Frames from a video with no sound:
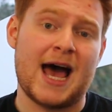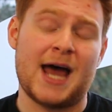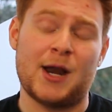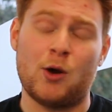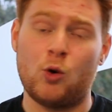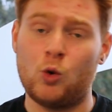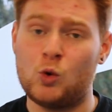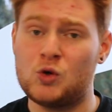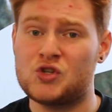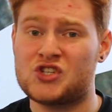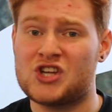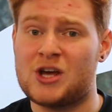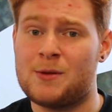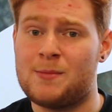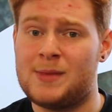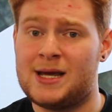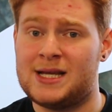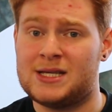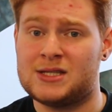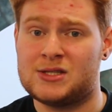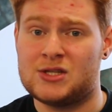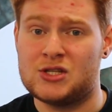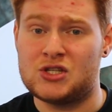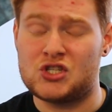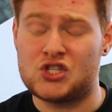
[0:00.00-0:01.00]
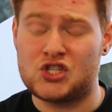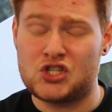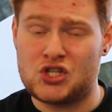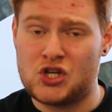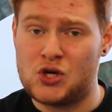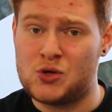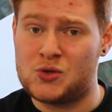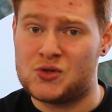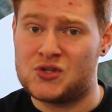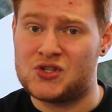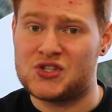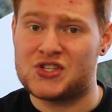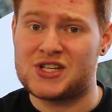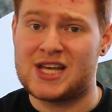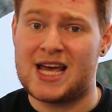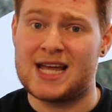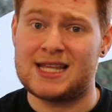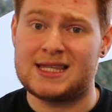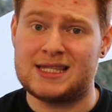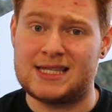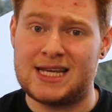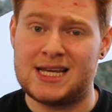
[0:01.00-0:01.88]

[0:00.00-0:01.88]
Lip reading: and also means that students get